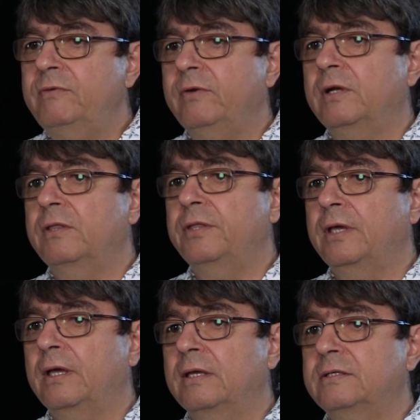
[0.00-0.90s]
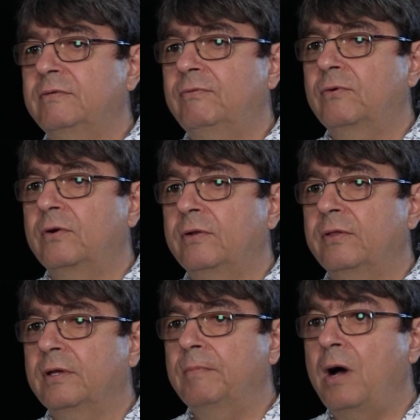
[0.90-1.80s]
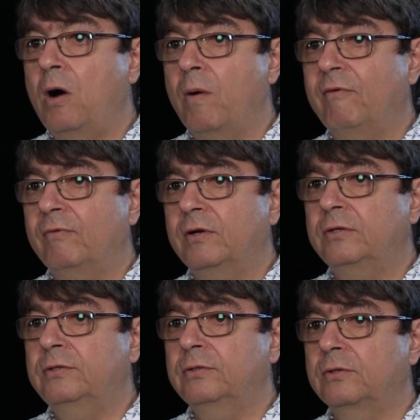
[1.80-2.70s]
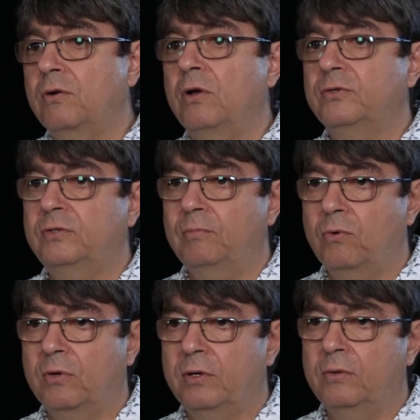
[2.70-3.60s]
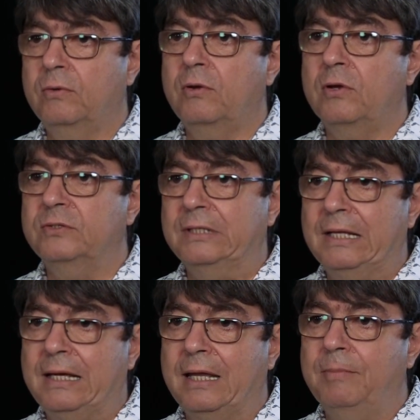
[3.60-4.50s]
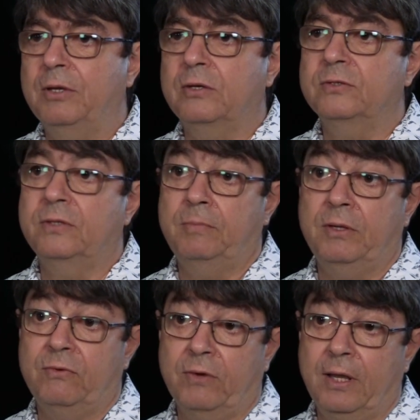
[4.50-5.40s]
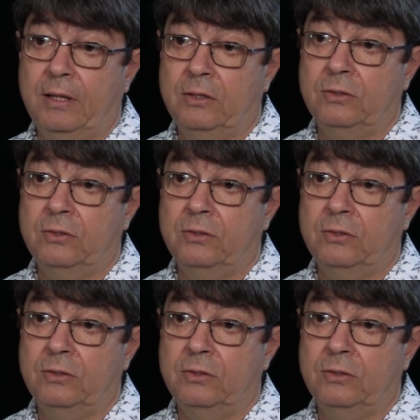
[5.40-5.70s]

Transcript: difficult thing is for them, however, to cross the border, cross the line, because they've been trained